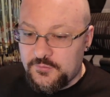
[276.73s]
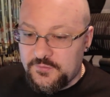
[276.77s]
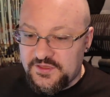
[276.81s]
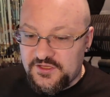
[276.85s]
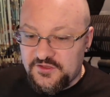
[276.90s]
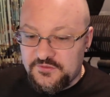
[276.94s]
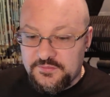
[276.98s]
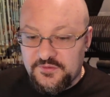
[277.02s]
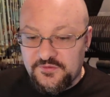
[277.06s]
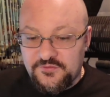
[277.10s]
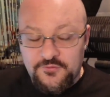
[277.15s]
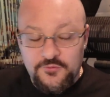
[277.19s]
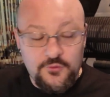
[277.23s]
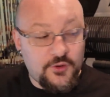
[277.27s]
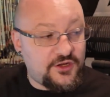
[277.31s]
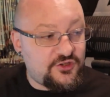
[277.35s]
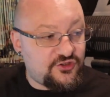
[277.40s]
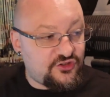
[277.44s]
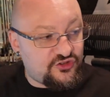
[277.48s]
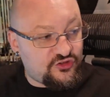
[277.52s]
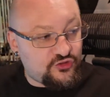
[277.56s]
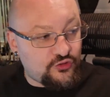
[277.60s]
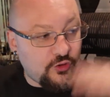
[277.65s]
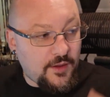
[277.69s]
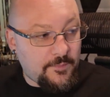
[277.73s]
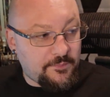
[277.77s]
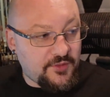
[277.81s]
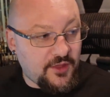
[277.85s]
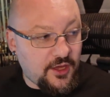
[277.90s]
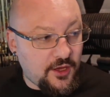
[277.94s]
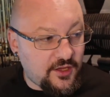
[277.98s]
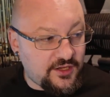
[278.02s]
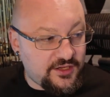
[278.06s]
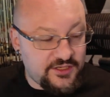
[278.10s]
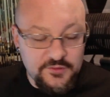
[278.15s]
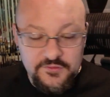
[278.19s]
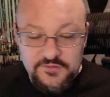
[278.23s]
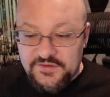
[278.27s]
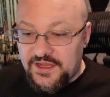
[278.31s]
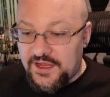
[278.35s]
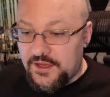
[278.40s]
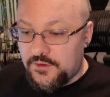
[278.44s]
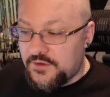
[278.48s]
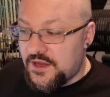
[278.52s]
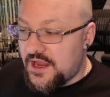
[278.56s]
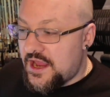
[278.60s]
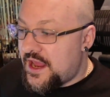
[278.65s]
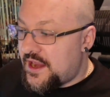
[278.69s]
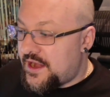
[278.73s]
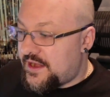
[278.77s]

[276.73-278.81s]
because before I just dropped the audio down.